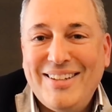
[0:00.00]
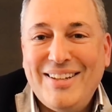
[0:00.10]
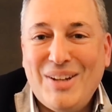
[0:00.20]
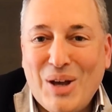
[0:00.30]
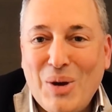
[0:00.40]

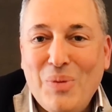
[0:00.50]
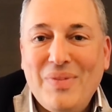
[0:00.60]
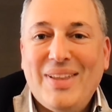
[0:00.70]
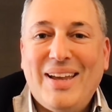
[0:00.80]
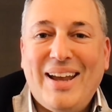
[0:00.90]
you know,
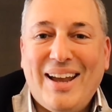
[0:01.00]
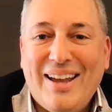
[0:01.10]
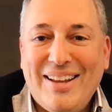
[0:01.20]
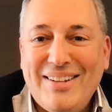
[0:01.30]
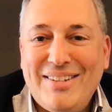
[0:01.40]

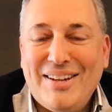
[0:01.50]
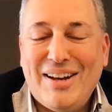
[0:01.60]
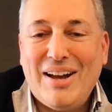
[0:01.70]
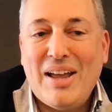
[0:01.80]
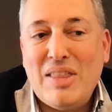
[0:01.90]
and uh,
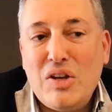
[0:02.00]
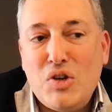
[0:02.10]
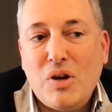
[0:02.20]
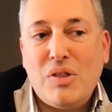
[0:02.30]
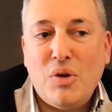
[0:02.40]
and they took
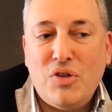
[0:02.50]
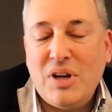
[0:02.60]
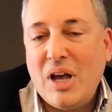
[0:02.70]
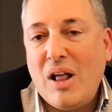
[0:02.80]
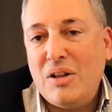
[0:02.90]
those
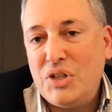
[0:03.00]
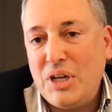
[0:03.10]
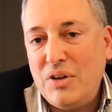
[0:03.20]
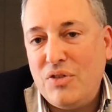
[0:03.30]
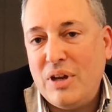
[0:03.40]

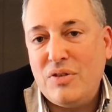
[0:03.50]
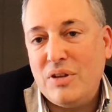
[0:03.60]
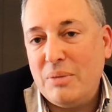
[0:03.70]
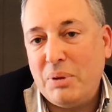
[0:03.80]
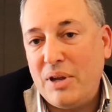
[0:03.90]
ideologies into the
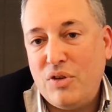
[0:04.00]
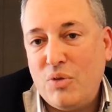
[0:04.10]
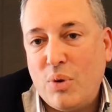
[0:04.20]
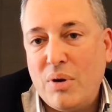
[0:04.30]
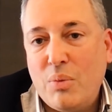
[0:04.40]
places
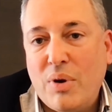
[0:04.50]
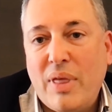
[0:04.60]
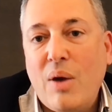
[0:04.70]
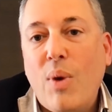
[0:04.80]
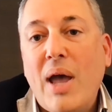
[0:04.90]
where where
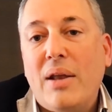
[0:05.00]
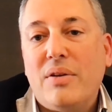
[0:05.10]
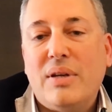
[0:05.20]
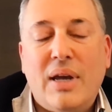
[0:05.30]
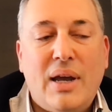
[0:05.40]
they went,
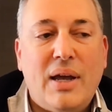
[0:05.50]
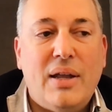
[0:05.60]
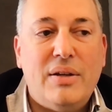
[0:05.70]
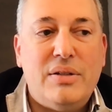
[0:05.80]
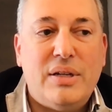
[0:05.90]

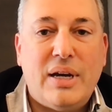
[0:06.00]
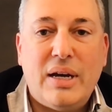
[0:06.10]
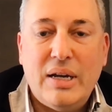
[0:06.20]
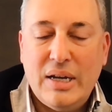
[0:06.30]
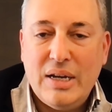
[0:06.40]
and.
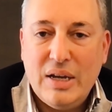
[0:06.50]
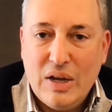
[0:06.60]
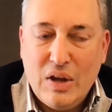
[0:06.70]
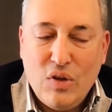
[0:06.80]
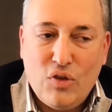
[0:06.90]
Uh,
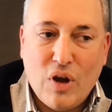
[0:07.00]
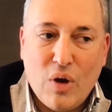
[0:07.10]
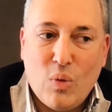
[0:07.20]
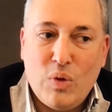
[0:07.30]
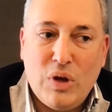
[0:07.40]

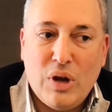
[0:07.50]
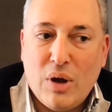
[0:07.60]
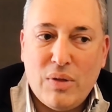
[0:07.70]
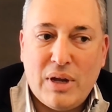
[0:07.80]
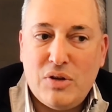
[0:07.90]
so you
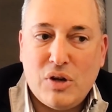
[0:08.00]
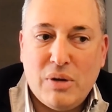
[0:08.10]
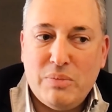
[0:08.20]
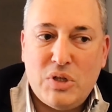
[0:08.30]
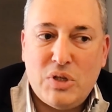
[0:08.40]
know they took
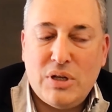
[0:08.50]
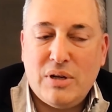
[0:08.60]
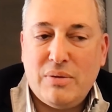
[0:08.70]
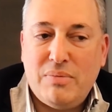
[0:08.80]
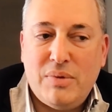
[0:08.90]
them
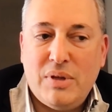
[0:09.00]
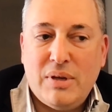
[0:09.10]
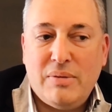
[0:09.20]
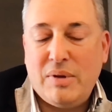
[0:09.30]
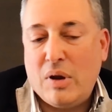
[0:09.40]
to
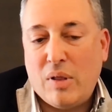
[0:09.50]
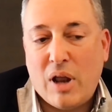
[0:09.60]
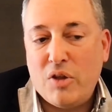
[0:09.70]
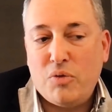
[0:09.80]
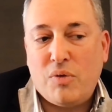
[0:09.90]
the you know a lot
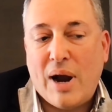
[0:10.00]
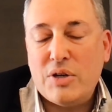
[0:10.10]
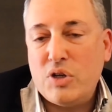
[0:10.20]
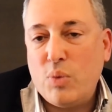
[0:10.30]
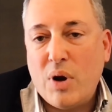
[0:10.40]
of those
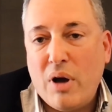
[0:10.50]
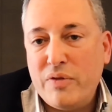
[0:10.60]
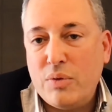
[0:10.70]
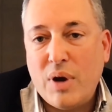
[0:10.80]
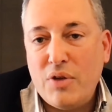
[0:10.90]
graduates went off
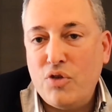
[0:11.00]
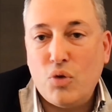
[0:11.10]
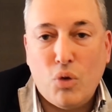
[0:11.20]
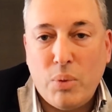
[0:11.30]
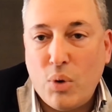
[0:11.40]
to run
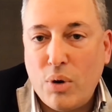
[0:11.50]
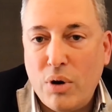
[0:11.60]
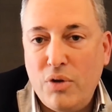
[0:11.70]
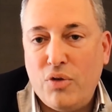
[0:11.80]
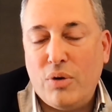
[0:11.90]
school
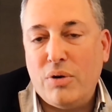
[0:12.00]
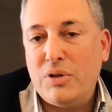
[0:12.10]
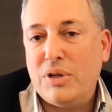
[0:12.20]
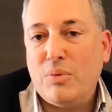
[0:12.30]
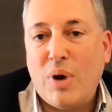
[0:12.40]
boards or
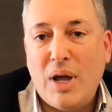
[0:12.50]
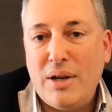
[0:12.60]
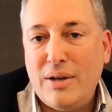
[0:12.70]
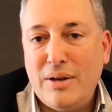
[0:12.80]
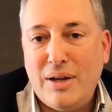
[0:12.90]
to
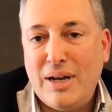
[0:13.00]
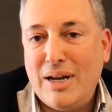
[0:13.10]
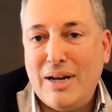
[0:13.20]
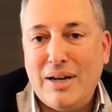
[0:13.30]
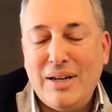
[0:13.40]
run
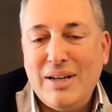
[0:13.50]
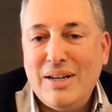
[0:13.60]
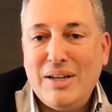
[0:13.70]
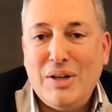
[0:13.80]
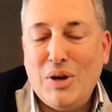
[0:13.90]
uh,
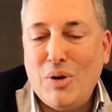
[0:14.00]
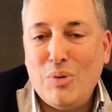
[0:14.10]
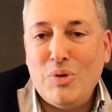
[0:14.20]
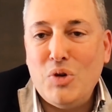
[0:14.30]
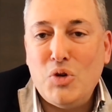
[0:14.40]
you
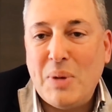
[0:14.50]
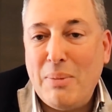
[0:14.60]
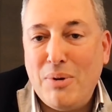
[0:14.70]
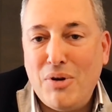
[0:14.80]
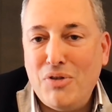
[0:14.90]
know
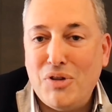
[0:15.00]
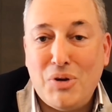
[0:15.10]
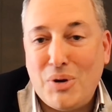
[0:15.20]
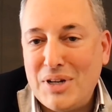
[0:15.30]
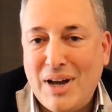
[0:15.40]
newspapers, the New
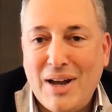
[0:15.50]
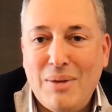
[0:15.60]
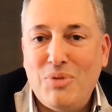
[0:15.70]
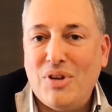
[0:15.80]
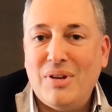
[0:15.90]
York
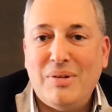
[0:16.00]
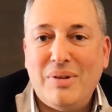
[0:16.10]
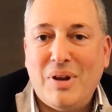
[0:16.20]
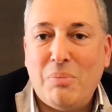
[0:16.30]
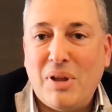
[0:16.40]
Times, and
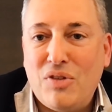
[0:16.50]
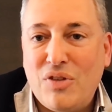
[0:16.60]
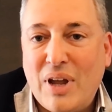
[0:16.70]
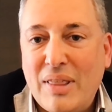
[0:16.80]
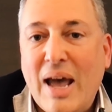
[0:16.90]
you know places
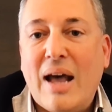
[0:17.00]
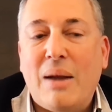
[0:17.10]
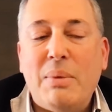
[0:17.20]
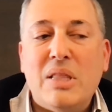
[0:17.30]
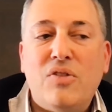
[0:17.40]
like that. I
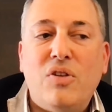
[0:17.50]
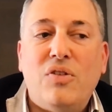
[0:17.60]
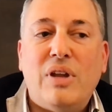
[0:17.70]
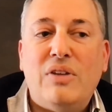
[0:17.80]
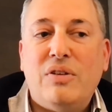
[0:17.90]
mean, this is
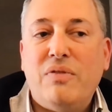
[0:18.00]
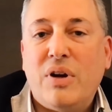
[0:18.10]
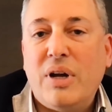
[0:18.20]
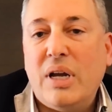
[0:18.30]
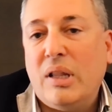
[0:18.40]
it's a
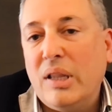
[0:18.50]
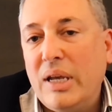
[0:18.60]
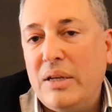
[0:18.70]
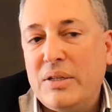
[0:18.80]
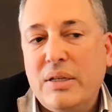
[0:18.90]
very
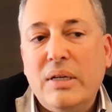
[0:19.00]
elite